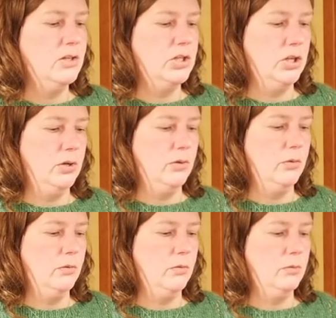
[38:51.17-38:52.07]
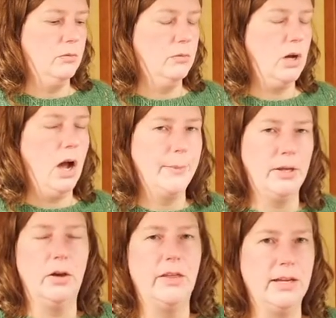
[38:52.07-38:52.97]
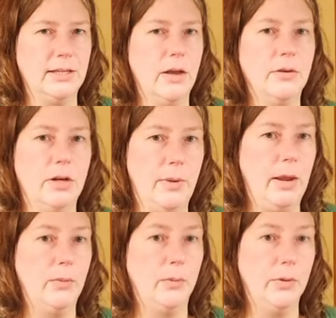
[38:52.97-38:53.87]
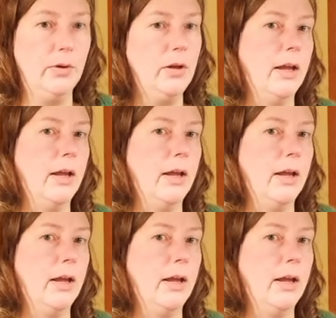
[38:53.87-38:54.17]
to copy all that down in a paper book.